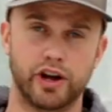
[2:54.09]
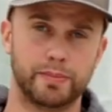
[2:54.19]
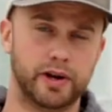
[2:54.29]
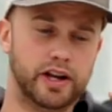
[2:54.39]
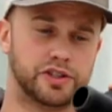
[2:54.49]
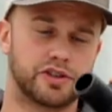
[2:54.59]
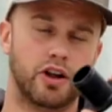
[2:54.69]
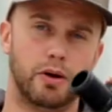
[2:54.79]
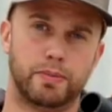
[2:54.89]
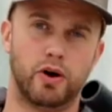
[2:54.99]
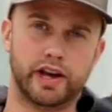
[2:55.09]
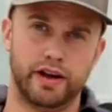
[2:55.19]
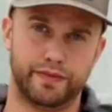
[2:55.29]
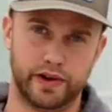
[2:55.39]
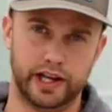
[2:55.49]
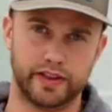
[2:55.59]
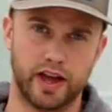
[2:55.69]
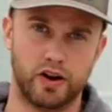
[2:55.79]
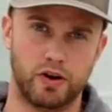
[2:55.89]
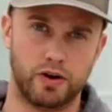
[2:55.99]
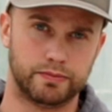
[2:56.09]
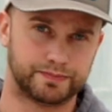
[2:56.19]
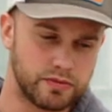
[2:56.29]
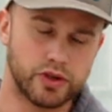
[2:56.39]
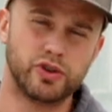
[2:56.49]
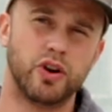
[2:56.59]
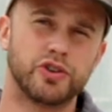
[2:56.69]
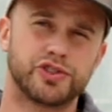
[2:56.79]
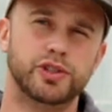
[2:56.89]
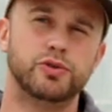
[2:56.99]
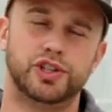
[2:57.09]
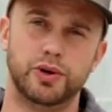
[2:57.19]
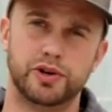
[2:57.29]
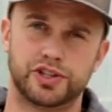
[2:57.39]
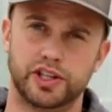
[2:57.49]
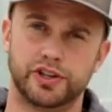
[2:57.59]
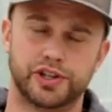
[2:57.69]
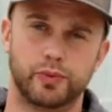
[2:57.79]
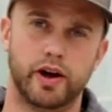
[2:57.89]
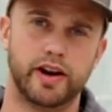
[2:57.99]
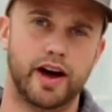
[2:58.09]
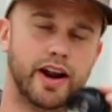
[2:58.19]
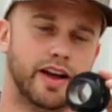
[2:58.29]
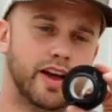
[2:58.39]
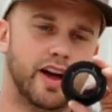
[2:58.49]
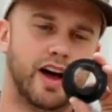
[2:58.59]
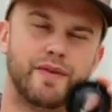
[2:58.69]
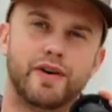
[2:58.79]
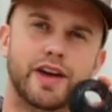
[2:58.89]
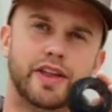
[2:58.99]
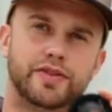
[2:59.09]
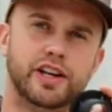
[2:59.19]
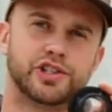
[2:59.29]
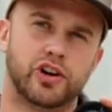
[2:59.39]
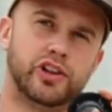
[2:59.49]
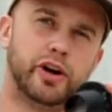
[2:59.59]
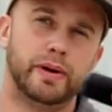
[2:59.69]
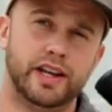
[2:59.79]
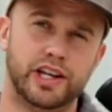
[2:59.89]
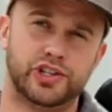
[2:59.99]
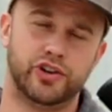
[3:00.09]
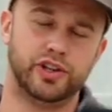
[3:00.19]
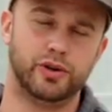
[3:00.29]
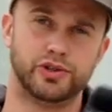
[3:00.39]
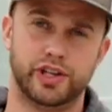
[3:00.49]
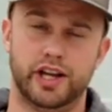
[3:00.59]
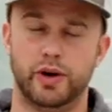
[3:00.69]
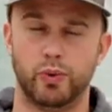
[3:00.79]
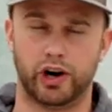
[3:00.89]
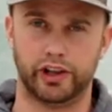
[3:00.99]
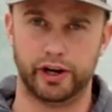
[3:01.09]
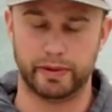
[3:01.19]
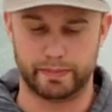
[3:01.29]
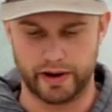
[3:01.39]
now I'm gonna install a bulkhead fitting in that hole. You can also use uniseals and whatnot. I find that these are a little bit easier to use and they work a little bit